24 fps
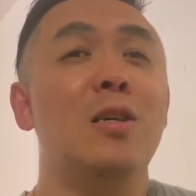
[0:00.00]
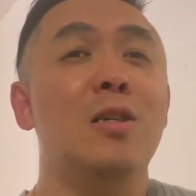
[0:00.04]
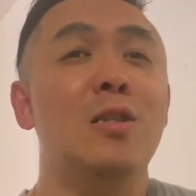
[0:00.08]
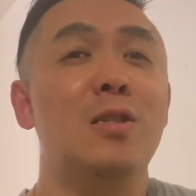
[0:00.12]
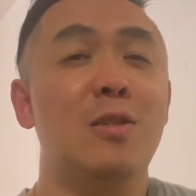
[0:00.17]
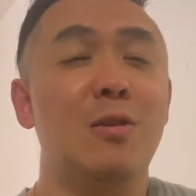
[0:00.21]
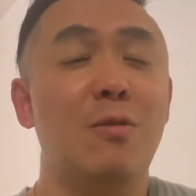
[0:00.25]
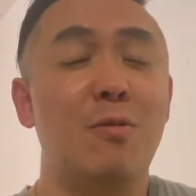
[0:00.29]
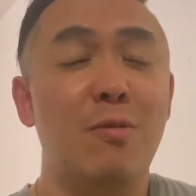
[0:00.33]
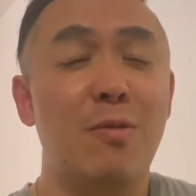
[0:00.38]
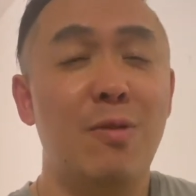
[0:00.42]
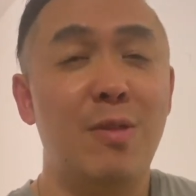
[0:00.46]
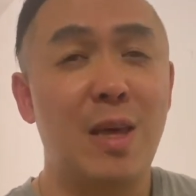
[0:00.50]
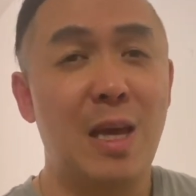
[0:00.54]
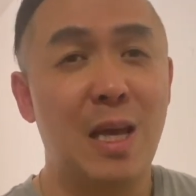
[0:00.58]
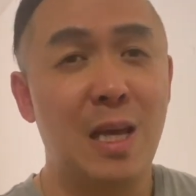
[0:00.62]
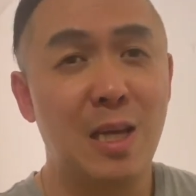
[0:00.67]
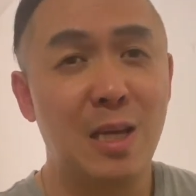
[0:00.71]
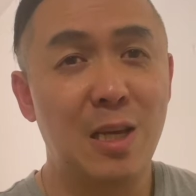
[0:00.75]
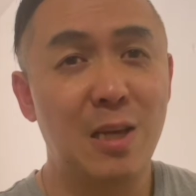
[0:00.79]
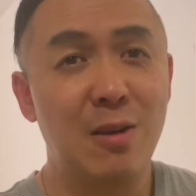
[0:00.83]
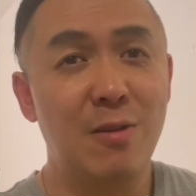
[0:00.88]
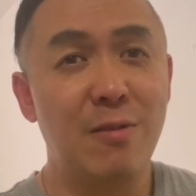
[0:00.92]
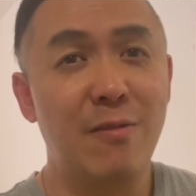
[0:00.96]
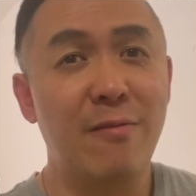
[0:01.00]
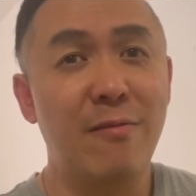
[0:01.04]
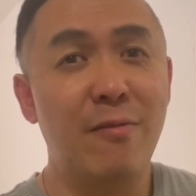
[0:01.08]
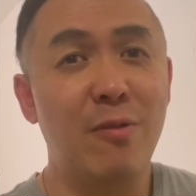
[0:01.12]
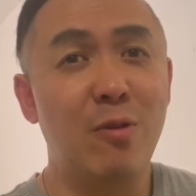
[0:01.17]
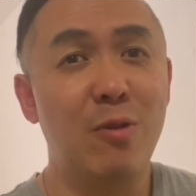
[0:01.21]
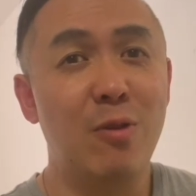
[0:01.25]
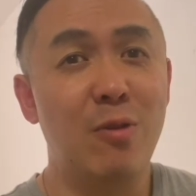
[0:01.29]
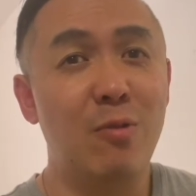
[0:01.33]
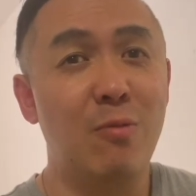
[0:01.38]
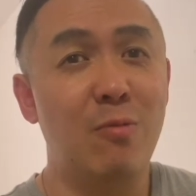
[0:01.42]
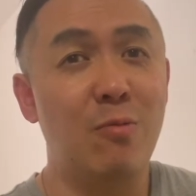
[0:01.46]
So thank you
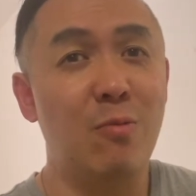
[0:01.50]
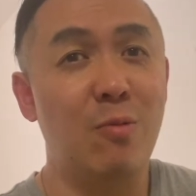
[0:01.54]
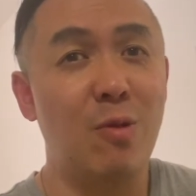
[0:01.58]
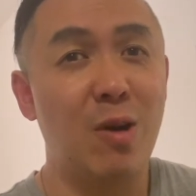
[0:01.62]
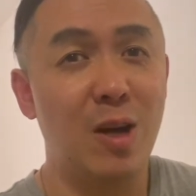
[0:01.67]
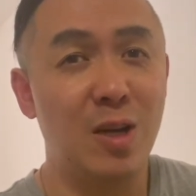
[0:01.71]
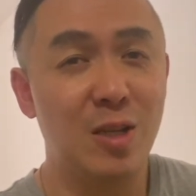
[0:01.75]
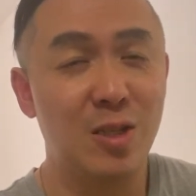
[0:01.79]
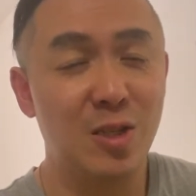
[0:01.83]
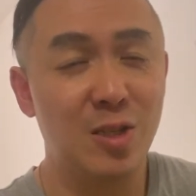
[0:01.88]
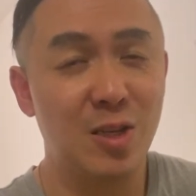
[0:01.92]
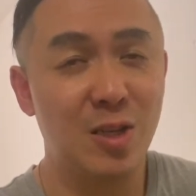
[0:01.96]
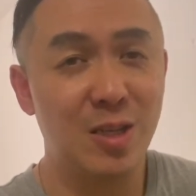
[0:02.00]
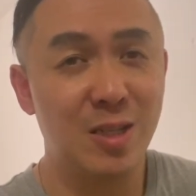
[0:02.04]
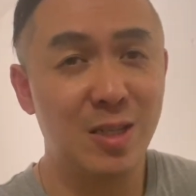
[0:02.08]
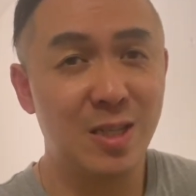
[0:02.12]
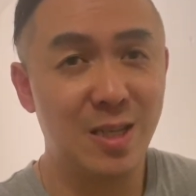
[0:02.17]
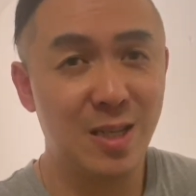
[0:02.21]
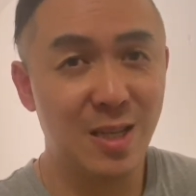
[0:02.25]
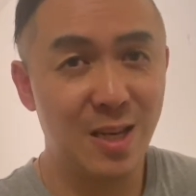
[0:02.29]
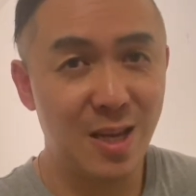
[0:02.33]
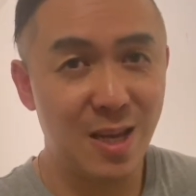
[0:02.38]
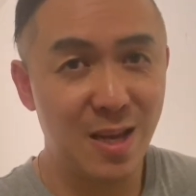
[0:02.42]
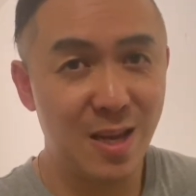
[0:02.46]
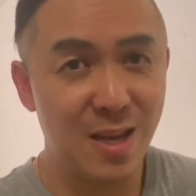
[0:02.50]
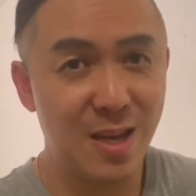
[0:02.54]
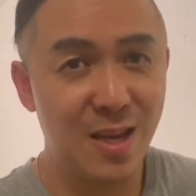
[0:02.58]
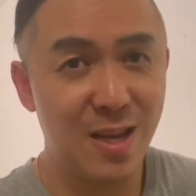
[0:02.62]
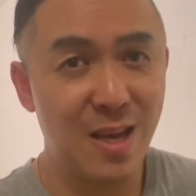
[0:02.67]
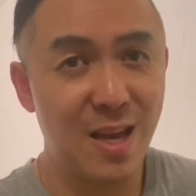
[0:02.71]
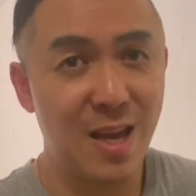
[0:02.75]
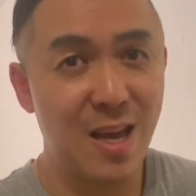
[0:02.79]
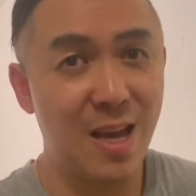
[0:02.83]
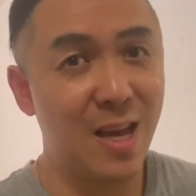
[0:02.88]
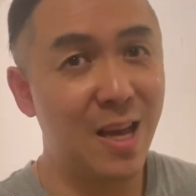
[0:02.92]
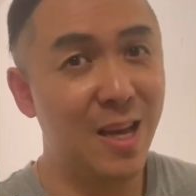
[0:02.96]
for watching today
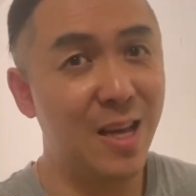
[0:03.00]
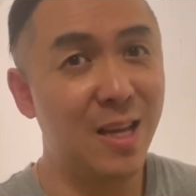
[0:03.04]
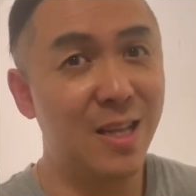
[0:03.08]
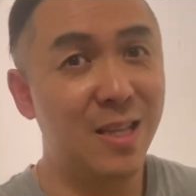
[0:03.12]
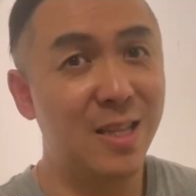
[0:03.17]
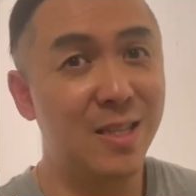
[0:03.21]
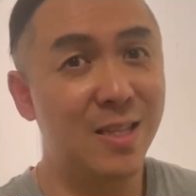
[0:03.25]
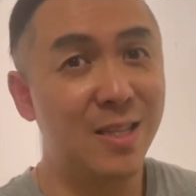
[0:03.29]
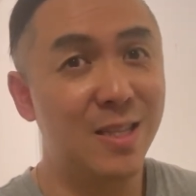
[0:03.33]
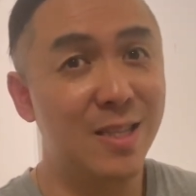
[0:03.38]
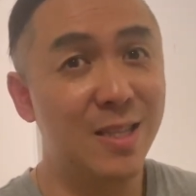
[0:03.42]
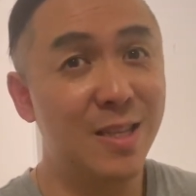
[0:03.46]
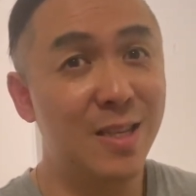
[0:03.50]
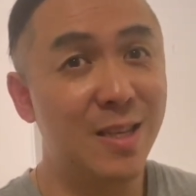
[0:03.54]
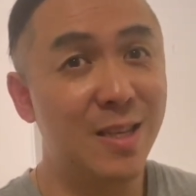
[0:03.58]
and